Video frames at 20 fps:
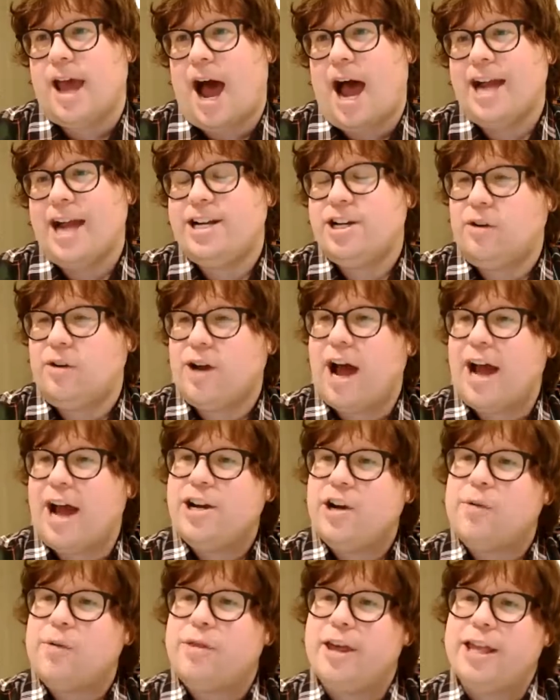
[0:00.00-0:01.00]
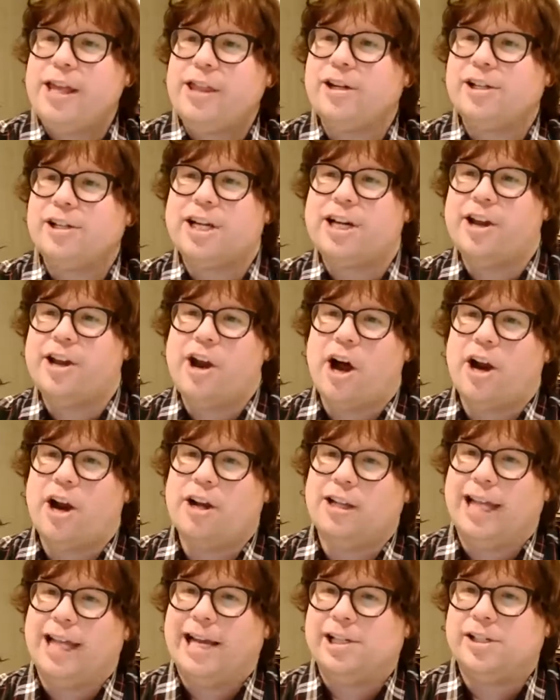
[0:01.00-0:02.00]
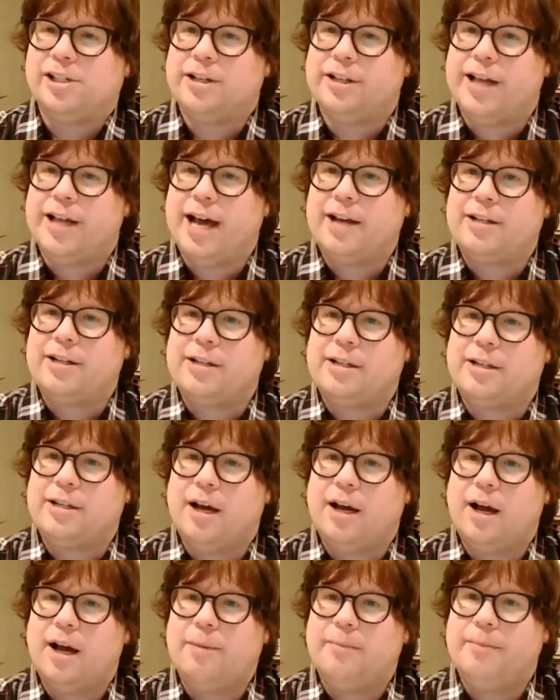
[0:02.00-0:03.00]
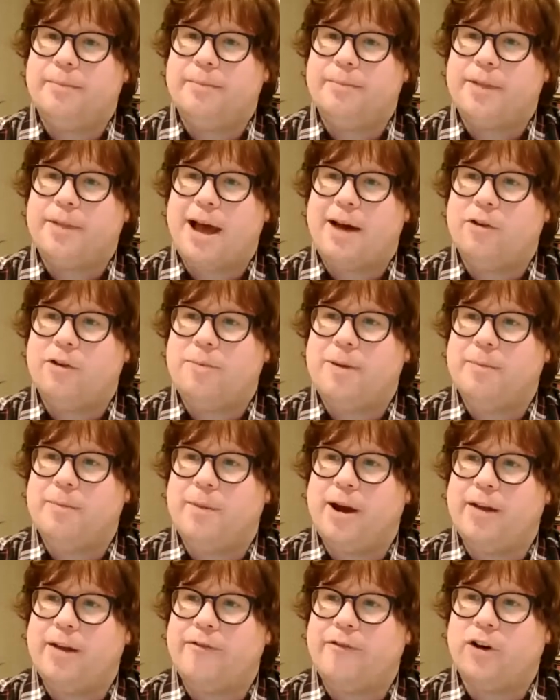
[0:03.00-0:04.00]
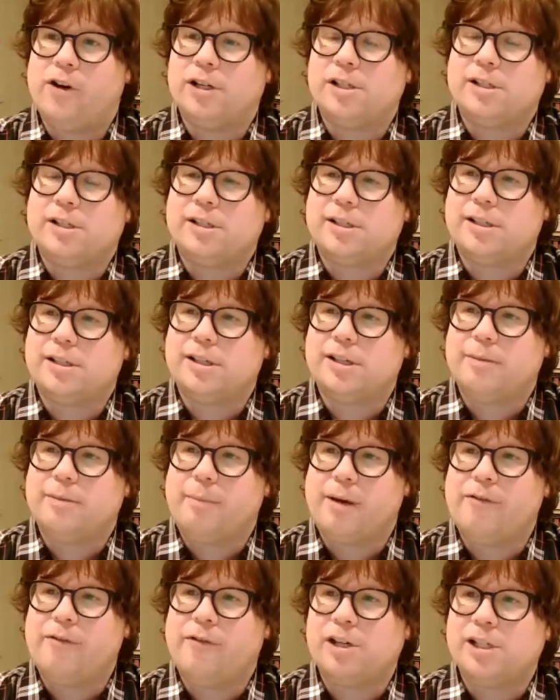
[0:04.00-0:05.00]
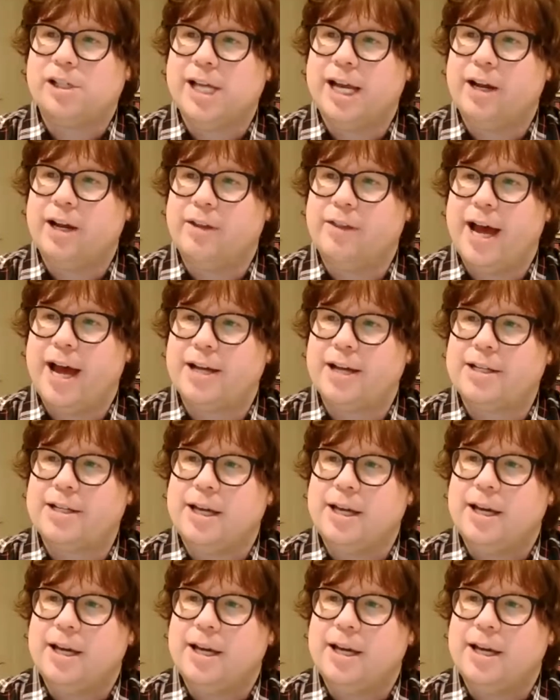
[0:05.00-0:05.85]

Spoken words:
I don't think there's a canonical answer to that. That would be my first take on that.